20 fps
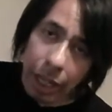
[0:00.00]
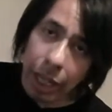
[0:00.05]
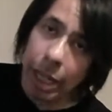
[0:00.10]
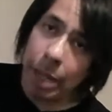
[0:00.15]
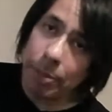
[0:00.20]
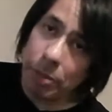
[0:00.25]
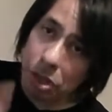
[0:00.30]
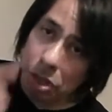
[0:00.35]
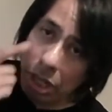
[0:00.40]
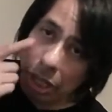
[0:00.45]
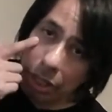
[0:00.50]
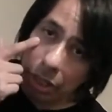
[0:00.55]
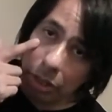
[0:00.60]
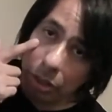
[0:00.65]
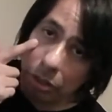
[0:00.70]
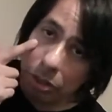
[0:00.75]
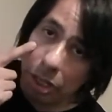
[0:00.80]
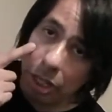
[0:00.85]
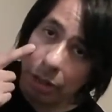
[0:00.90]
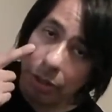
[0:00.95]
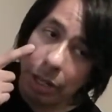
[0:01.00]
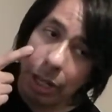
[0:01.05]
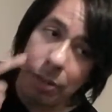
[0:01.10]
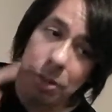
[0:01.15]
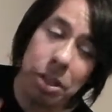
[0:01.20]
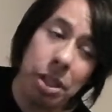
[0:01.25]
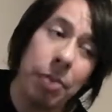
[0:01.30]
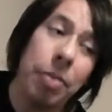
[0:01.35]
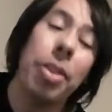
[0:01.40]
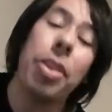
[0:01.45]
And I'm shedding a little tear now
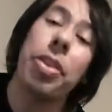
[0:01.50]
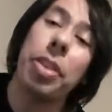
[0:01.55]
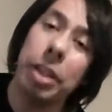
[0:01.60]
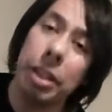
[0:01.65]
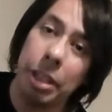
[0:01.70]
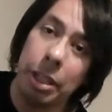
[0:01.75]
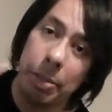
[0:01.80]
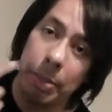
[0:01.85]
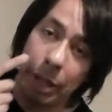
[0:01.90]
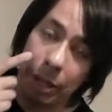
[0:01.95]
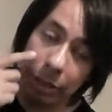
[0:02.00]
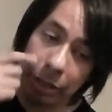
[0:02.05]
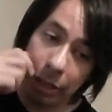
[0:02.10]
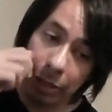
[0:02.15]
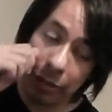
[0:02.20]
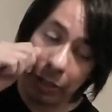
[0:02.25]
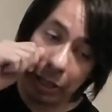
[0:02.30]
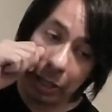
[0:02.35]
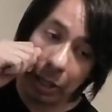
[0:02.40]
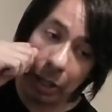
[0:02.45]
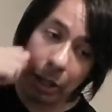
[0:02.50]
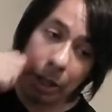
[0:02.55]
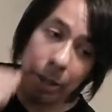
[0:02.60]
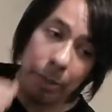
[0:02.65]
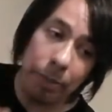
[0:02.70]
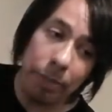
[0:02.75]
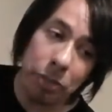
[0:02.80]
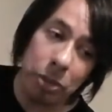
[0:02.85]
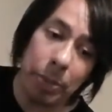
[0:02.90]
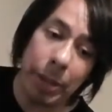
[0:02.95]
just even thinking about leaving
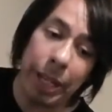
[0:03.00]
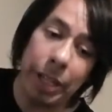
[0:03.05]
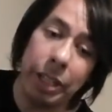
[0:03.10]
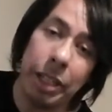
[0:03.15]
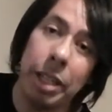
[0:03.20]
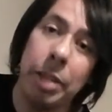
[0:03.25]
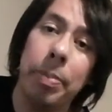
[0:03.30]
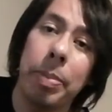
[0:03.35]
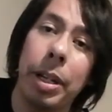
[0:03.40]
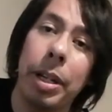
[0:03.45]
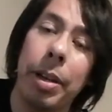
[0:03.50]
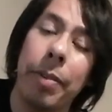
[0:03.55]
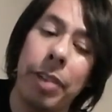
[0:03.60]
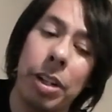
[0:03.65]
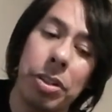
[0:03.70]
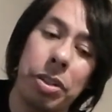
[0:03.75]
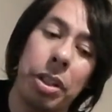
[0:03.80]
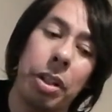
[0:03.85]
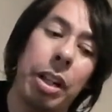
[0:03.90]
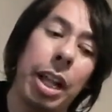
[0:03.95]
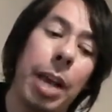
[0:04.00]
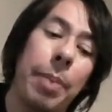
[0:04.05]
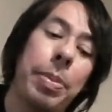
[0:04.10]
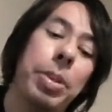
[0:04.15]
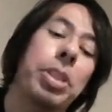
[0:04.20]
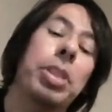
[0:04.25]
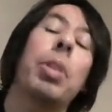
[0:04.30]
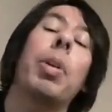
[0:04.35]
Japan again, but eventually it'll happen.